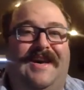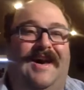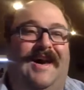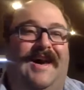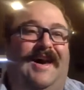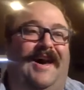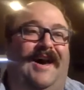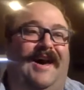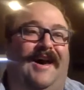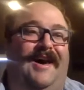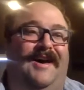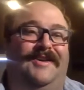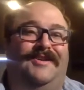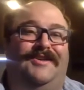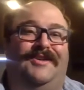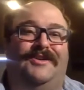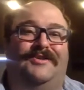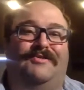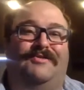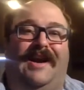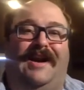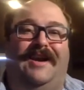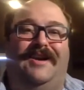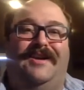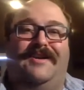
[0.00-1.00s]
to
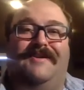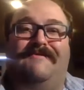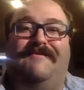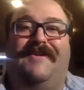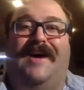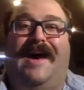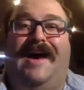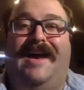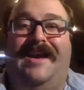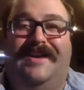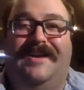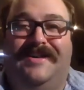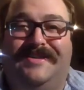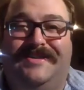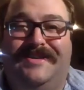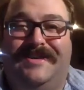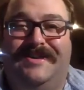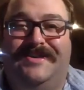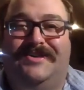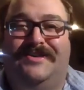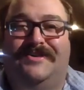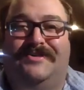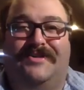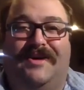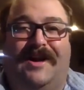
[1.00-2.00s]
try to divide us and
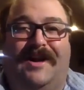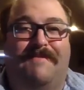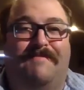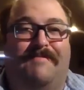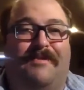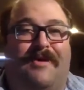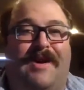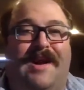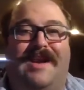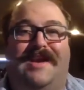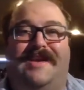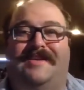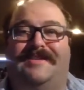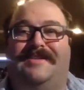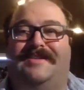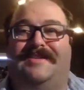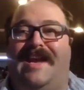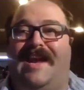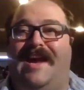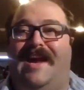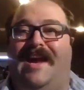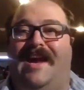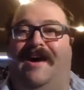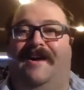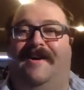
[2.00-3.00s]
to try to break us
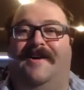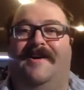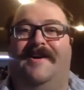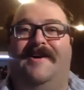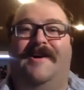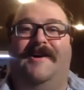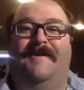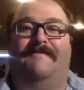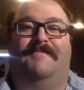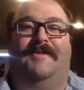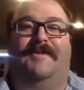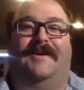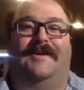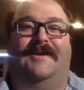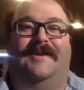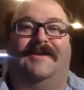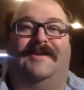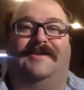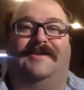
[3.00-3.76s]
down, because